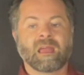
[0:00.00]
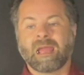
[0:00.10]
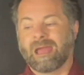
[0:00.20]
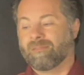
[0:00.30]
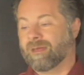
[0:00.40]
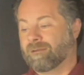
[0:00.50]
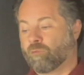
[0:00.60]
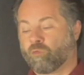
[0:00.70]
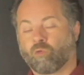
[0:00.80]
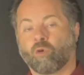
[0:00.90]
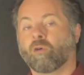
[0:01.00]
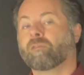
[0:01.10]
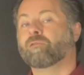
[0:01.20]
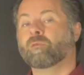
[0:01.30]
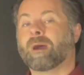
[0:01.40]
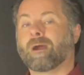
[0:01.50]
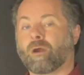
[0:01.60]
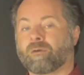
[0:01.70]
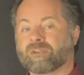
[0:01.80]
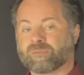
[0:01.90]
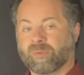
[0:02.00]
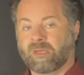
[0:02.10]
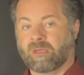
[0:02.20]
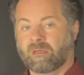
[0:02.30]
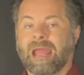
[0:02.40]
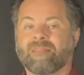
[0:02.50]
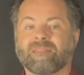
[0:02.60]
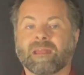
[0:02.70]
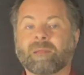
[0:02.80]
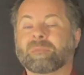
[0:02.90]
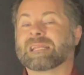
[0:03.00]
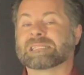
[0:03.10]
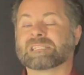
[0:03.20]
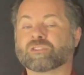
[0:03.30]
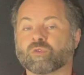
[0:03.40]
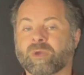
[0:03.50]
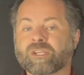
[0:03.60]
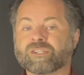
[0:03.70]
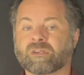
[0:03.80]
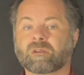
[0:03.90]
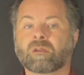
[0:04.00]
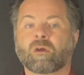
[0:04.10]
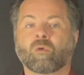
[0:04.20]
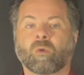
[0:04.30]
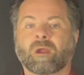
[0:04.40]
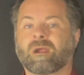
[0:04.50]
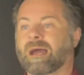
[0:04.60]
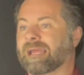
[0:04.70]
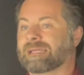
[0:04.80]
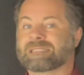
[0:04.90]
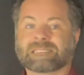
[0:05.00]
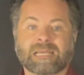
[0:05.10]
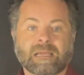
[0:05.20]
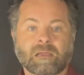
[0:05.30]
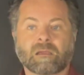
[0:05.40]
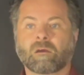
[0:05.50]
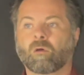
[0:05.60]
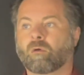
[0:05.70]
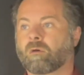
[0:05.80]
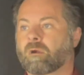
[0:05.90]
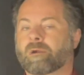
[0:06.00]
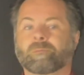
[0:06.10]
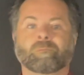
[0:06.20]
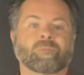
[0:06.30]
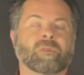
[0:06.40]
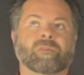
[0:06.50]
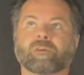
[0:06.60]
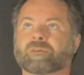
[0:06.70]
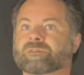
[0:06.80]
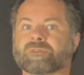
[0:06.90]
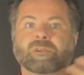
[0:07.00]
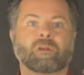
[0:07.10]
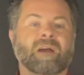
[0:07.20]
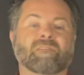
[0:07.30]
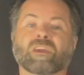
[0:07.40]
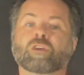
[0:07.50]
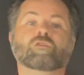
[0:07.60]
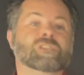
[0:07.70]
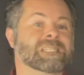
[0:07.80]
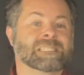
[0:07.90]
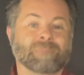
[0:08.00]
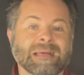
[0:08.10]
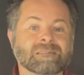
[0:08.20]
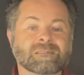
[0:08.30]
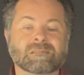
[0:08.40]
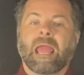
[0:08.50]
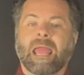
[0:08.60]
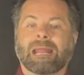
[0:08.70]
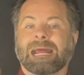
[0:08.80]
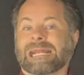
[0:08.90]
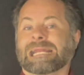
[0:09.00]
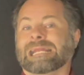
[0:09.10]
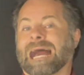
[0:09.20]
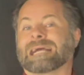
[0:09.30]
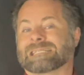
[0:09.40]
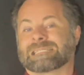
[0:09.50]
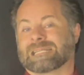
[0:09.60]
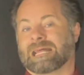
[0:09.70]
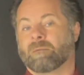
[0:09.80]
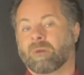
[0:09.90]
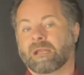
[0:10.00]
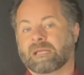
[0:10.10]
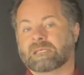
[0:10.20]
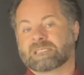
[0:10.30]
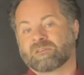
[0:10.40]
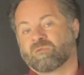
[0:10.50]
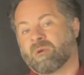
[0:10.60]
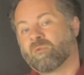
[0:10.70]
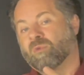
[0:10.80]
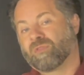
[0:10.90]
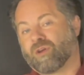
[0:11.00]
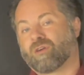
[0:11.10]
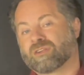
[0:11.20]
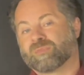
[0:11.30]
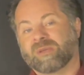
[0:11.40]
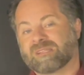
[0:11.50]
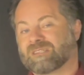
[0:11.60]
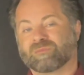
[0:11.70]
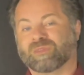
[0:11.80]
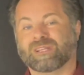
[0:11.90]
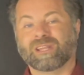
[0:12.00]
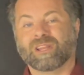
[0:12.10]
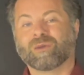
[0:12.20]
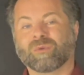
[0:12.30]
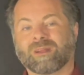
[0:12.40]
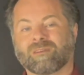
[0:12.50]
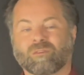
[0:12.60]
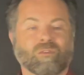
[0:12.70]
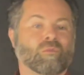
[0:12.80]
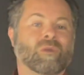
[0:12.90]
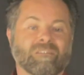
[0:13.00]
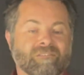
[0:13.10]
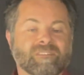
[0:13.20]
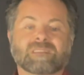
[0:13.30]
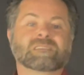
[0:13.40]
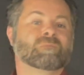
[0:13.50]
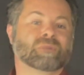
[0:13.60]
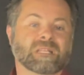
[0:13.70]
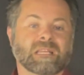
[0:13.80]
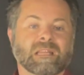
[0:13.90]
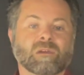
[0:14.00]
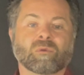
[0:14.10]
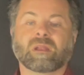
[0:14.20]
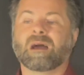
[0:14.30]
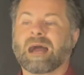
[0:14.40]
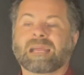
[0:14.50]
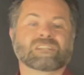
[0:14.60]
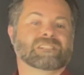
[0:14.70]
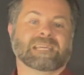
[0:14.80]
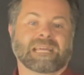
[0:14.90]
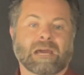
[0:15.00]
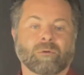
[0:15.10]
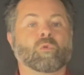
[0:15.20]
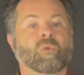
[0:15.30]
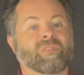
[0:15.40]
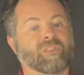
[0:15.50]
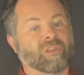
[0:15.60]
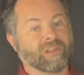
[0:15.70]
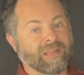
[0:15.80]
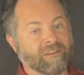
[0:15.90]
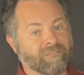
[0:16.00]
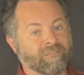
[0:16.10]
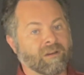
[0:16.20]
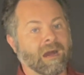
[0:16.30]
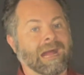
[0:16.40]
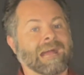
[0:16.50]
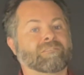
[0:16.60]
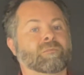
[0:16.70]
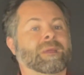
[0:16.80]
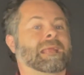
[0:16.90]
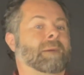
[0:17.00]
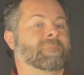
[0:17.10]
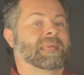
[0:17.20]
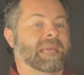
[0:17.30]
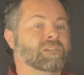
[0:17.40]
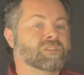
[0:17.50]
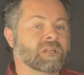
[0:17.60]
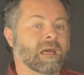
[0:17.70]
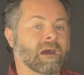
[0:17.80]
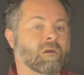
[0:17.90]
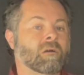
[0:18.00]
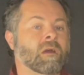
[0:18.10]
and then roll through my RSP, and then I'm in a situation where I get sick, or there's, I have a huge expense and I need access to that money. See, remember, with the RSP, it's completely liquid, or the RIF, it's completely liquid. I can just take it out. With the LIF, I have to make an application now,